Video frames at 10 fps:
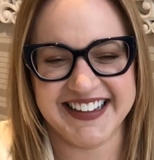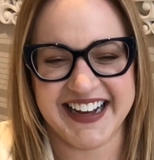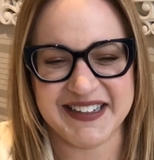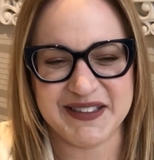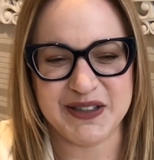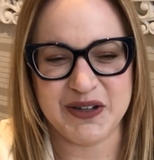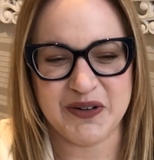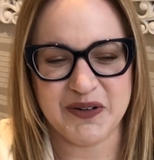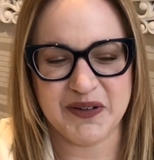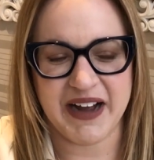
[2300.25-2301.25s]
Yeah.
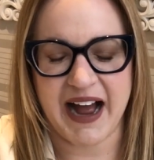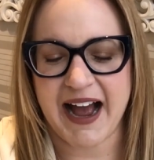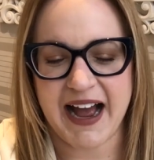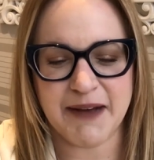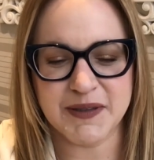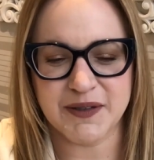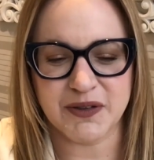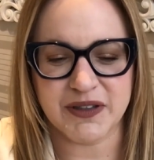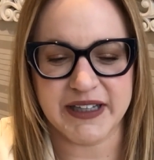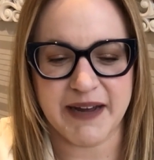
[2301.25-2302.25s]
So
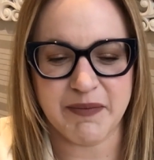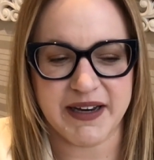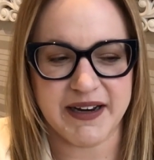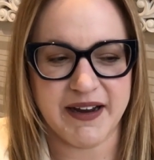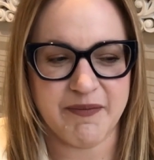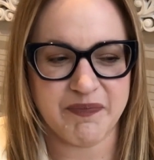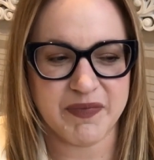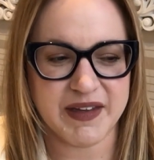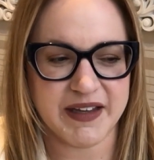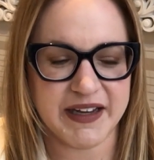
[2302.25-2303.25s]
absolutely. I mean,
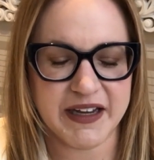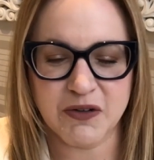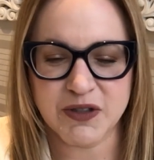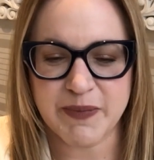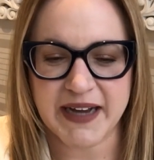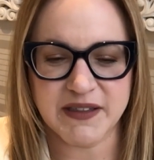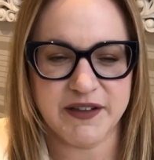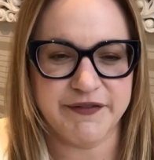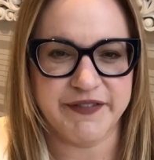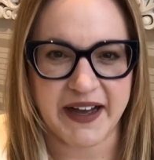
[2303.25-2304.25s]
it goes back to
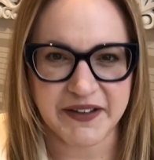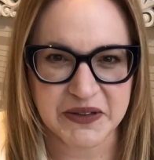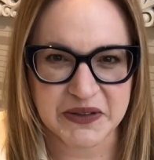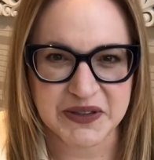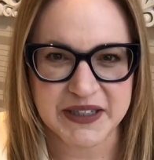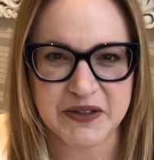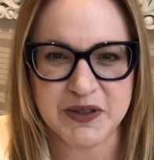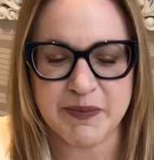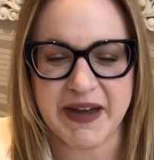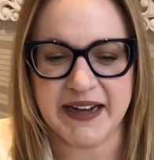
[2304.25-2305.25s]
the values. It
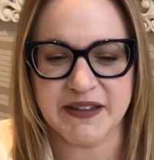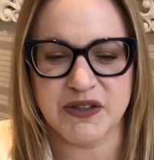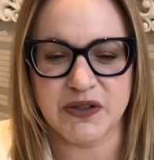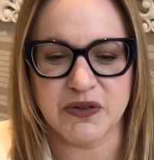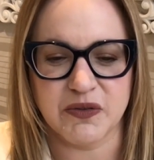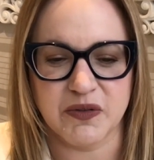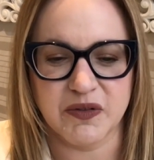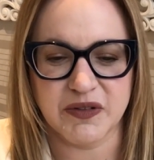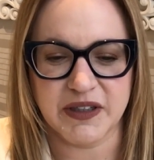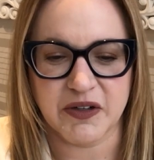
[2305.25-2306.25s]
goes back to,
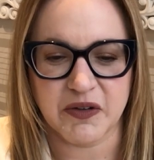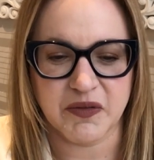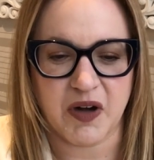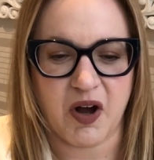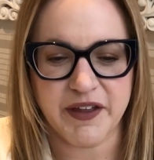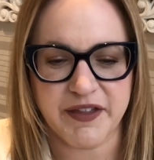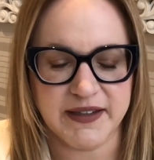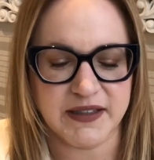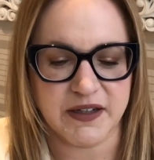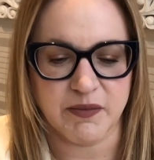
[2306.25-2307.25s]
all the
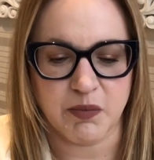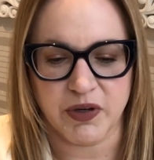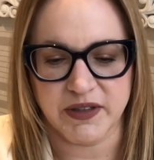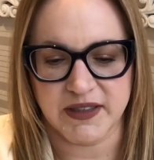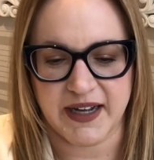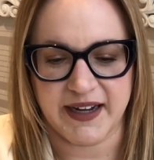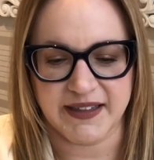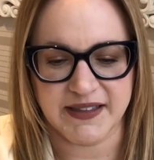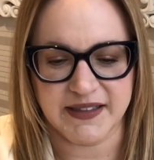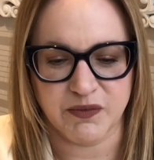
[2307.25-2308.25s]
things that are important to
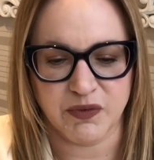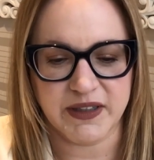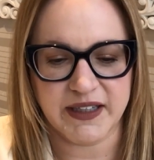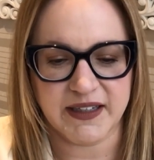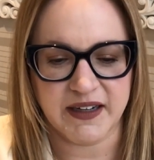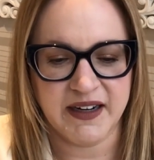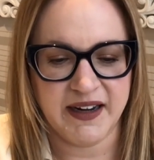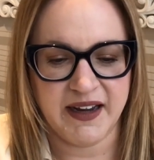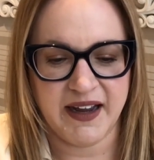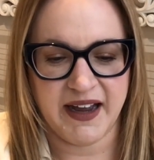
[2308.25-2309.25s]
us. And really,
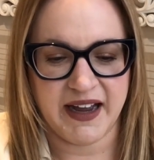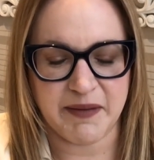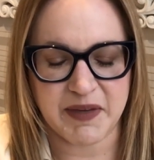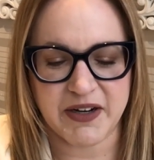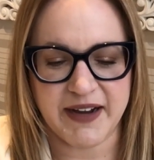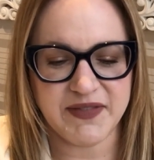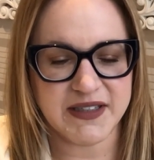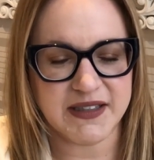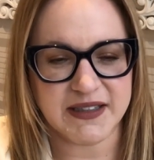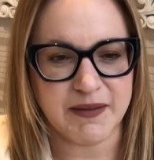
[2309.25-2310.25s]
I mean, you have
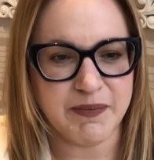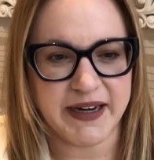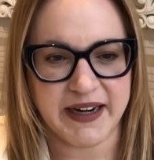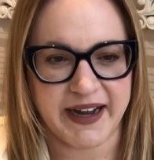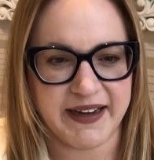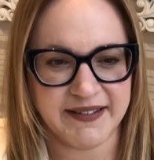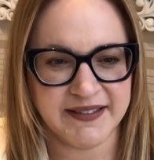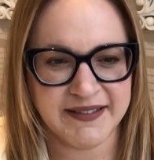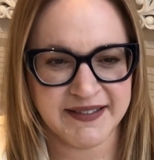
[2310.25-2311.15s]
to sleep at night,